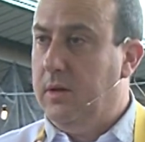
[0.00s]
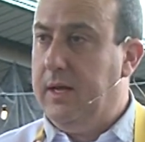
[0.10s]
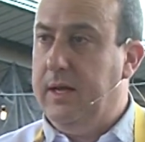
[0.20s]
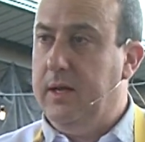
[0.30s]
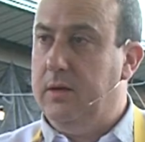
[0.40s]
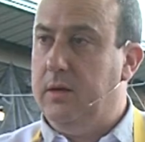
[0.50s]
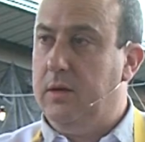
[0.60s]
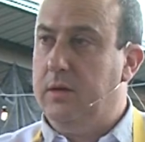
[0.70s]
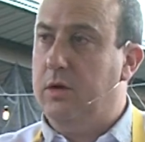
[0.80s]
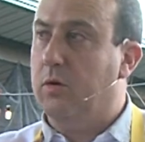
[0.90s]
in
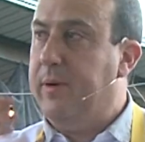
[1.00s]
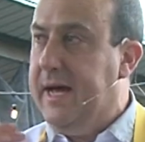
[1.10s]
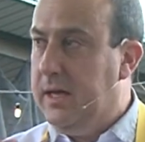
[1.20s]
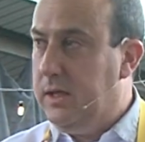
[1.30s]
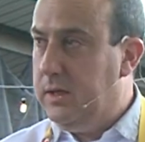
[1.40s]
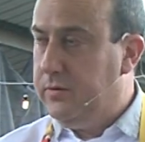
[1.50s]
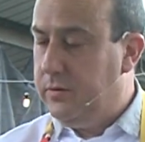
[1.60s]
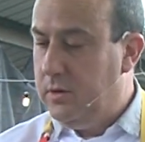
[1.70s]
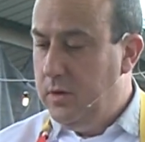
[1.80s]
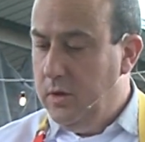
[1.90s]
your palate.
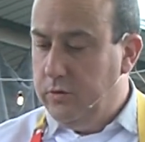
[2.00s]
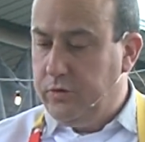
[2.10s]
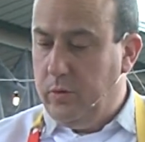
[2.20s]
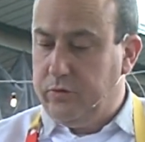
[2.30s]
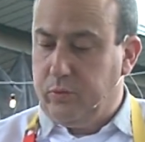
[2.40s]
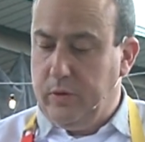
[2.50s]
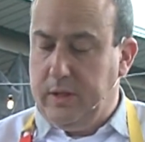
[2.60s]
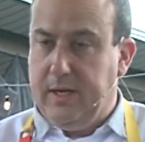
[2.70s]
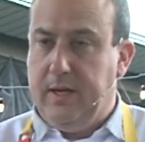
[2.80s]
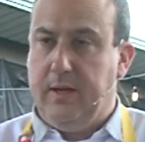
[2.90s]
So it's
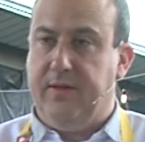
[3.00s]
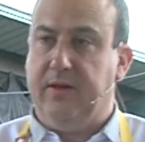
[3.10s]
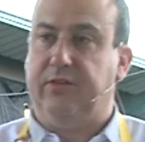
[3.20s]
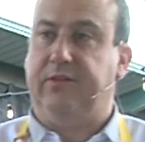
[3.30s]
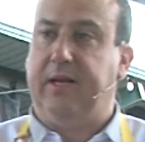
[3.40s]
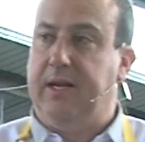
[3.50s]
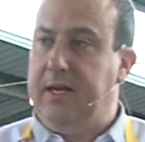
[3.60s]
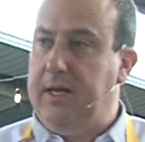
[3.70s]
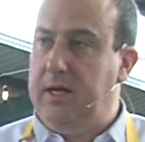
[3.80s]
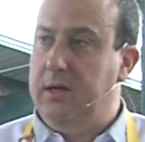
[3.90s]
really, the
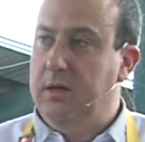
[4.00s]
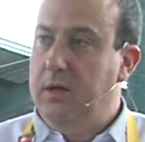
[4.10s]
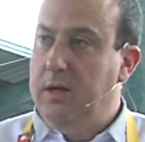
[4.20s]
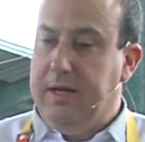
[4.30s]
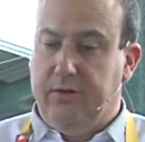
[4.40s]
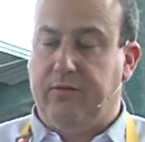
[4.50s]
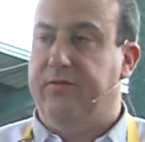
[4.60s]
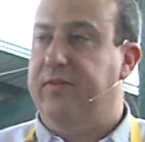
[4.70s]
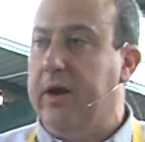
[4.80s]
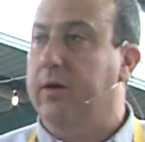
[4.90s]
acidity is
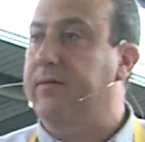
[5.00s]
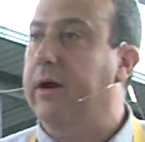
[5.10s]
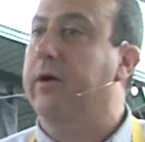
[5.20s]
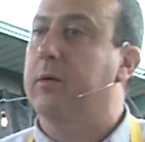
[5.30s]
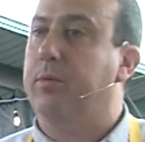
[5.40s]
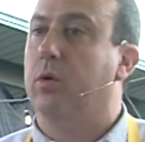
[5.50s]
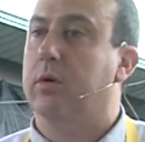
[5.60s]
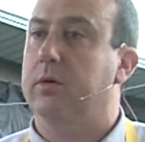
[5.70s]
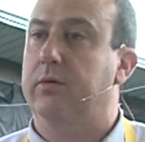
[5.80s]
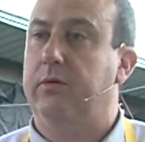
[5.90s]
very, very
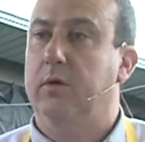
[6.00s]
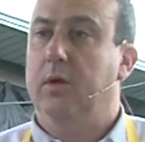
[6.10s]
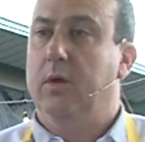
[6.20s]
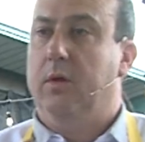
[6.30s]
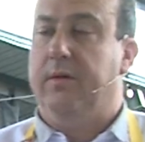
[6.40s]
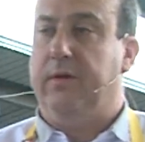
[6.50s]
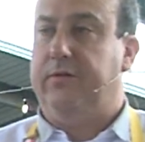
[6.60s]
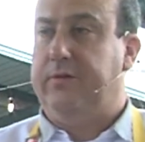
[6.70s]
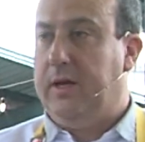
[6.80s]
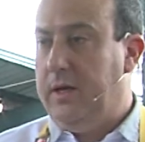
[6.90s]
important. The
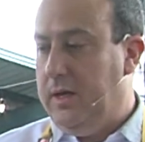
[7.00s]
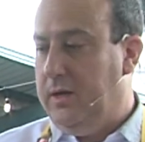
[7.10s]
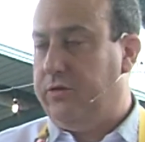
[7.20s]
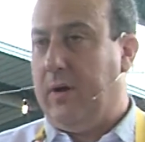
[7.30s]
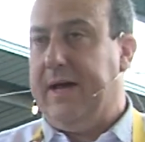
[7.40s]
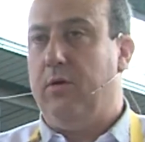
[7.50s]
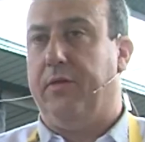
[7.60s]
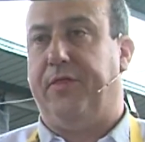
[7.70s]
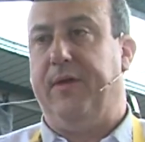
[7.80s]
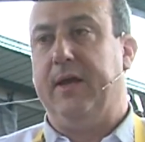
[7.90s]
acidity, so I don't
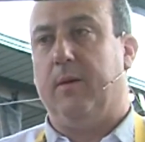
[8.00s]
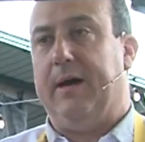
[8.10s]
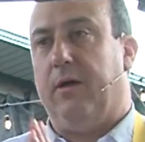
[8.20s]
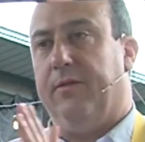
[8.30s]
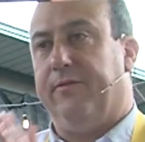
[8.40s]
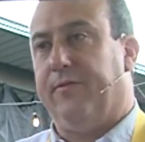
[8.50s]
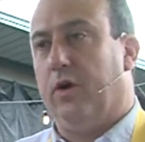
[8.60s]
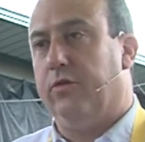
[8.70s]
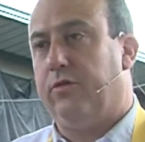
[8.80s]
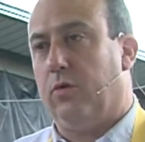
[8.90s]
think about the
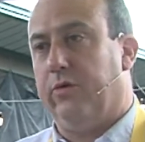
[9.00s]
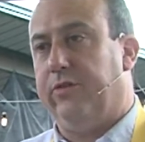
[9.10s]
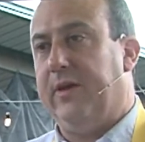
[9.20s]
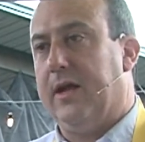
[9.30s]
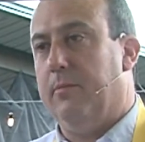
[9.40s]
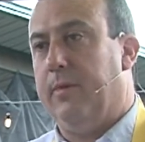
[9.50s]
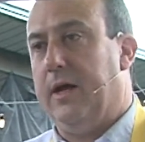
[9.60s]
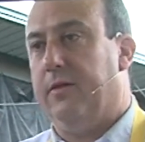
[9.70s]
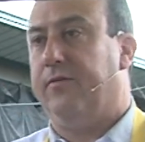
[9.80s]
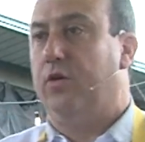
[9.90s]
first or second
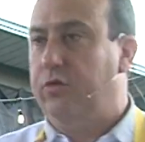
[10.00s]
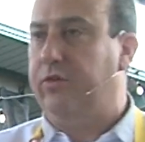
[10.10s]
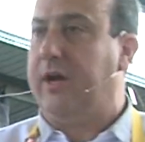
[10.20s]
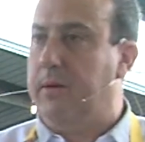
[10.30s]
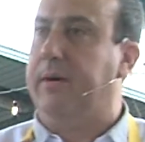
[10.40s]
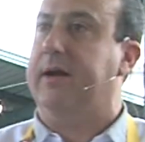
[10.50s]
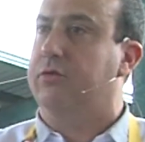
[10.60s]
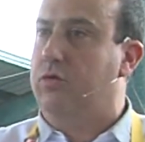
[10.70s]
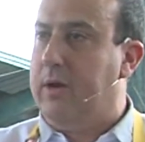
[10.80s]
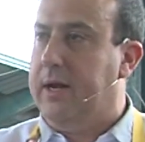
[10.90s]
bite. The first or second bite is
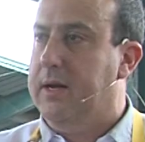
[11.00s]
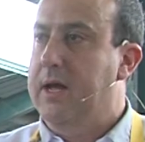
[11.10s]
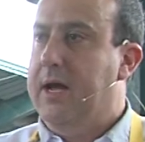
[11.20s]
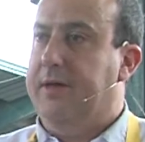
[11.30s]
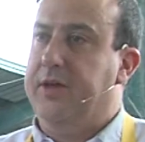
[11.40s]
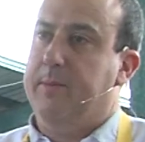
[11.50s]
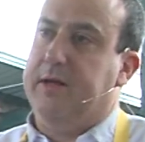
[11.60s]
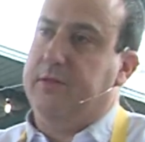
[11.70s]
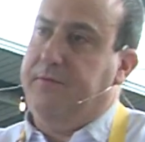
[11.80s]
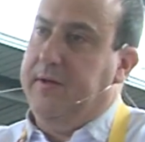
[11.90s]
great. I think
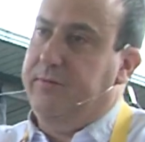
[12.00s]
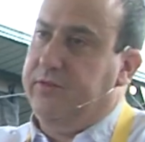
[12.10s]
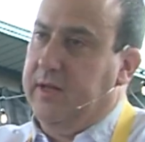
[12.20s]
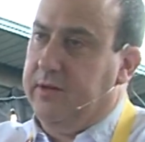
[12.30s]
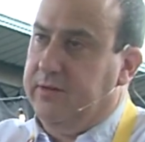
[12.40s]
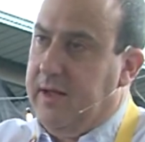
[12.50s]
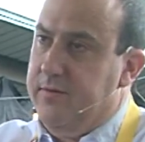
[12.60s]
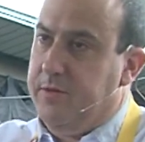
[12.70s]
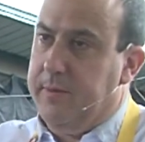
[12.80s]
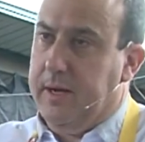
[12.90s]
about the fifth, sixth,
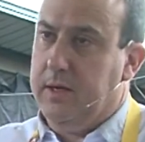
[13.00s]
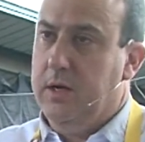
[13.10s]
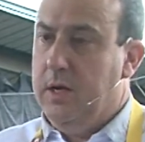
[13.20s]
seventh bite.